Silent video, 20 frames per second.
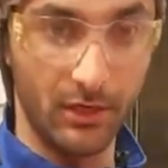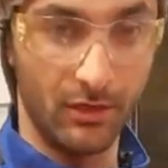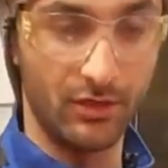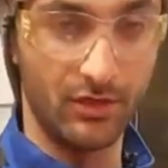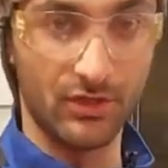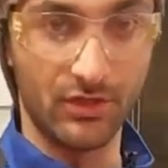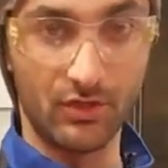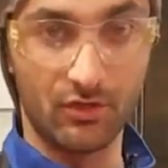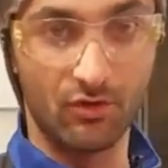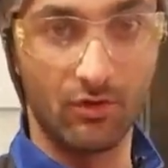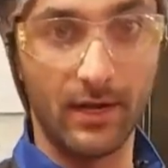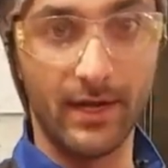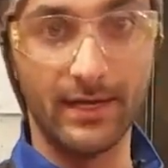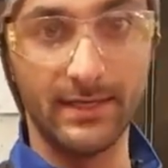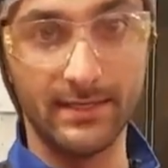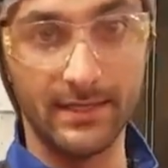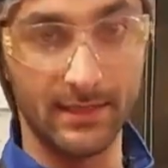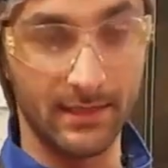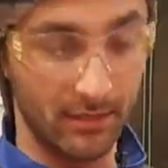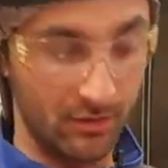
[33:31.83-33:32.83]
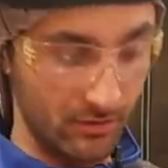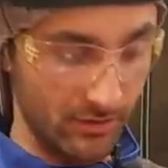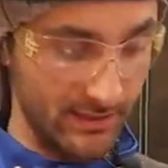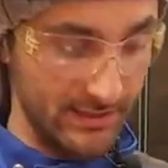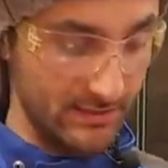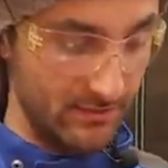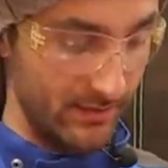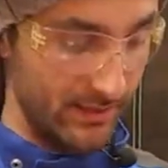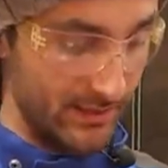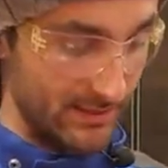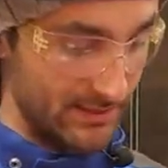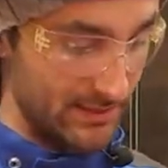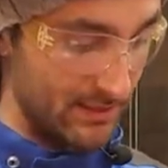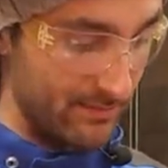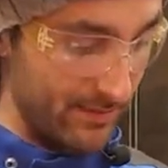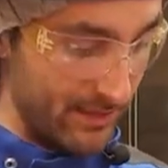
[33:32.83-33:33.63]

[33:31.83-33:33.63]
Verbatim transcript: you're just grinding the grease right into the